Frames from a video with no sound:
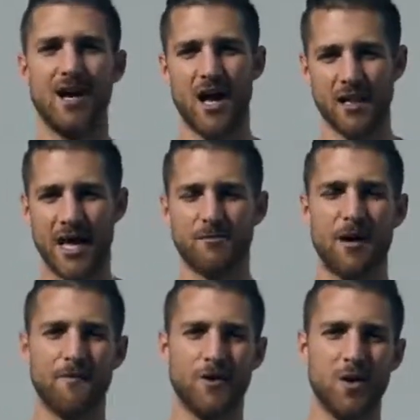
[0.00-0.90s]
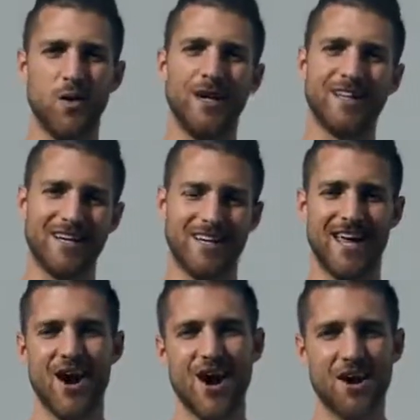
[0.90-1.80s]
I'll link them up for you. There
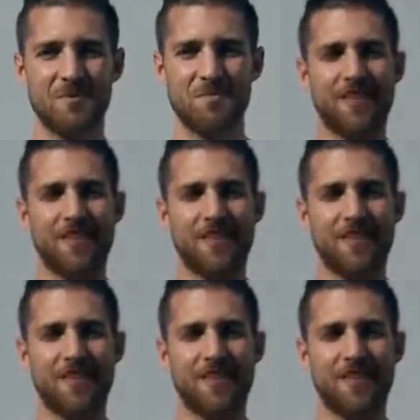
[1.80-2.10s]
they are.